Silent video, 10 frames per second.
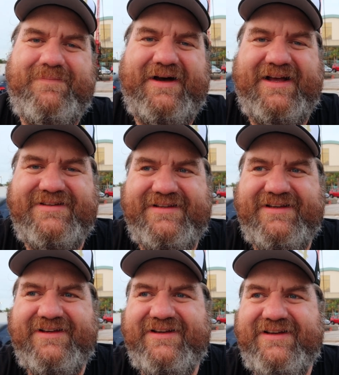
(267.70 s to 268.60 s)
But
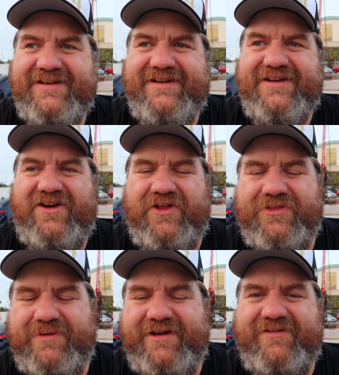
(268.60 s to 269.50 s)
all
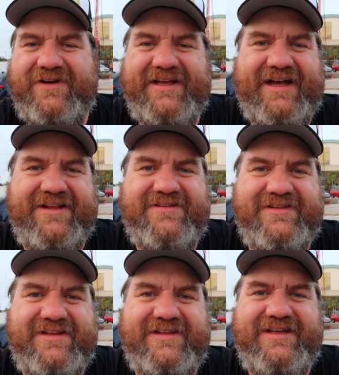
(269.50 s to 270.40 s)
3 of our cats,
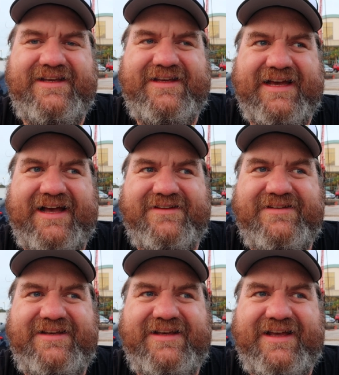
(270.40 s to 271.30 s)
Lily,
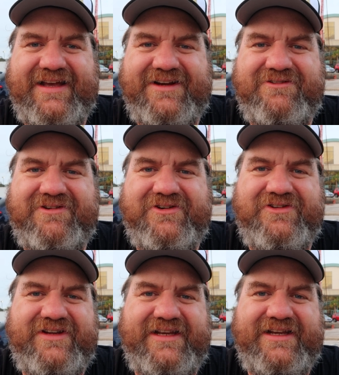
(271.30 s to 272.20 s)
Cassie, and
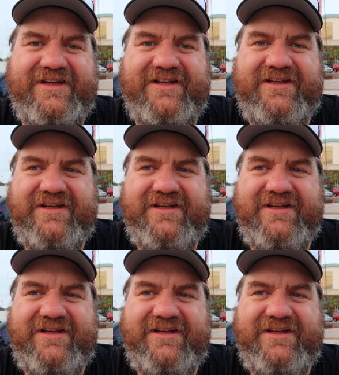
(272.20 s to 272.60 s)
Roisin,